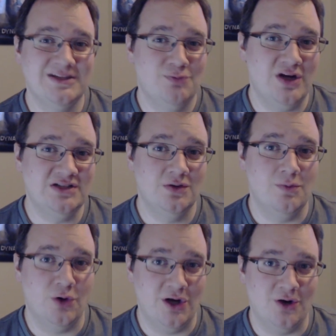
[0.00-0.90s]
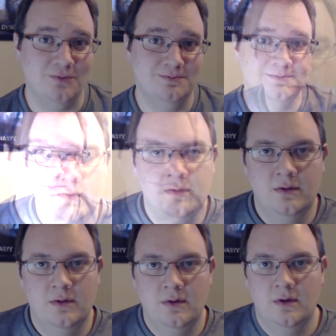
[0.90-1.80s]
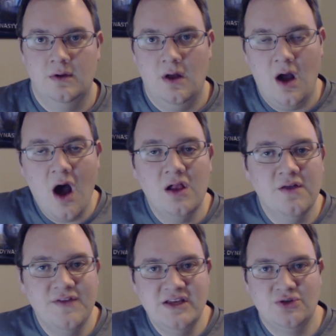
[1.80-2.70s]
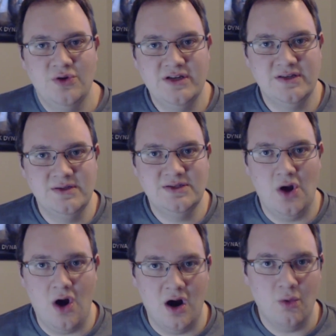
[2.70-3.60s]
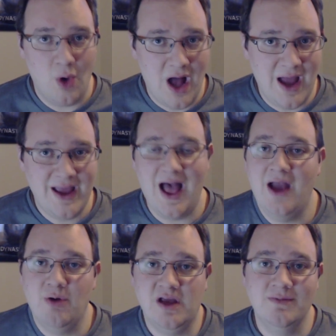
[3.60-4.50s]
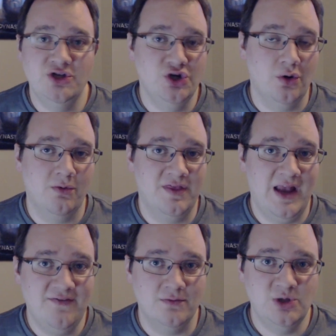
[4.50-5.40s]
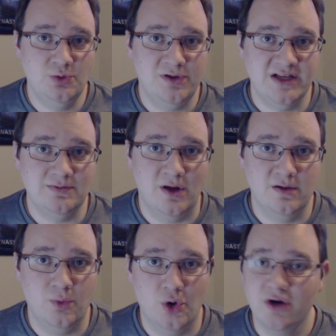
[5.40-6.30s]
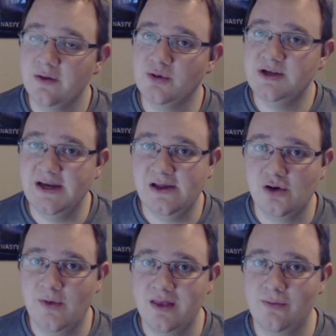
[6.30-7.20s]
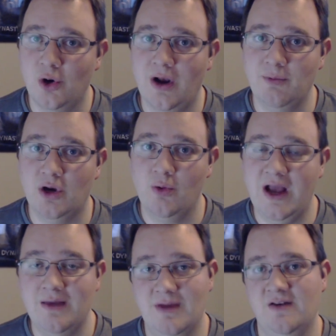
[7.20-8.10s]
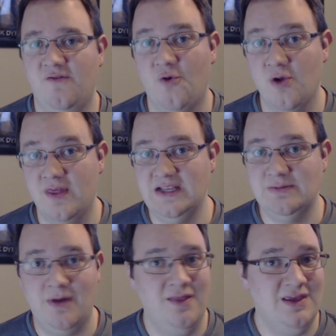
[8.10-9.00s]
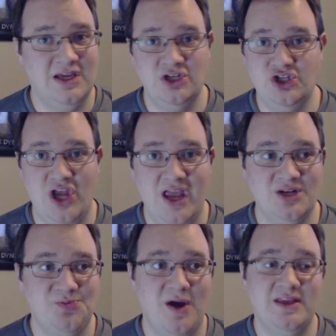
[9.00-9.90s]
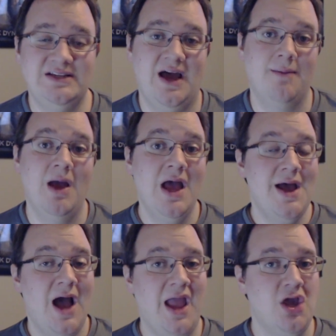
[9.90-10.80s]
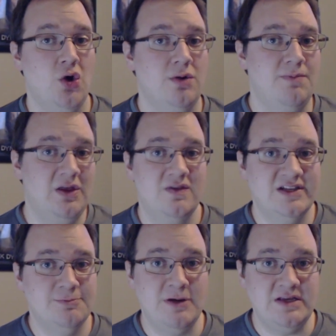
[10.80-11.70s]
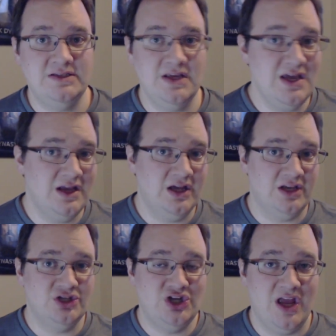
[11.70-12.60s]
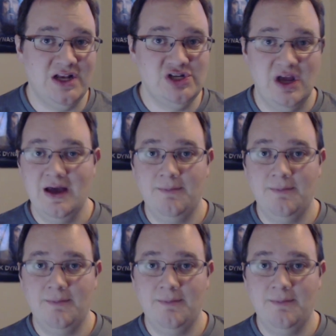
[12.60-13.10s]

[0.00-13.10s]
Express 3.0. All of these reasons are why I recommend you going with an FM2 Plus motherboard. The particular motherboard I'm going to recommend for this month, it can change by the time I go to build this PC, and it can change